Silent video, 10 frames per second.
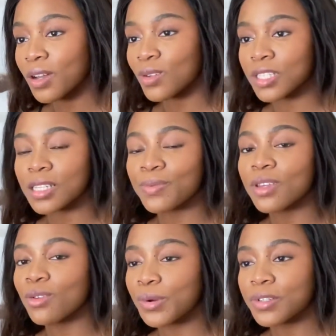constantly
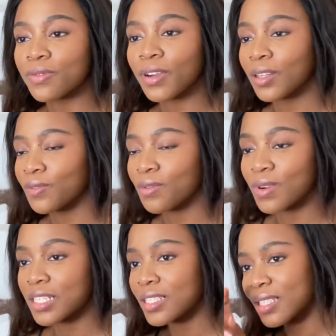being crucified for
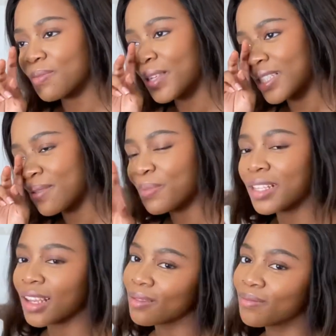racism, it's a bit
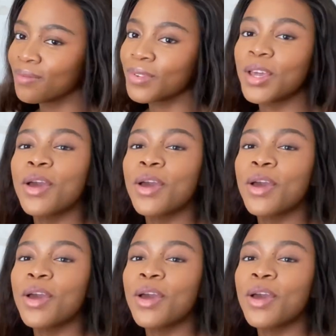like, when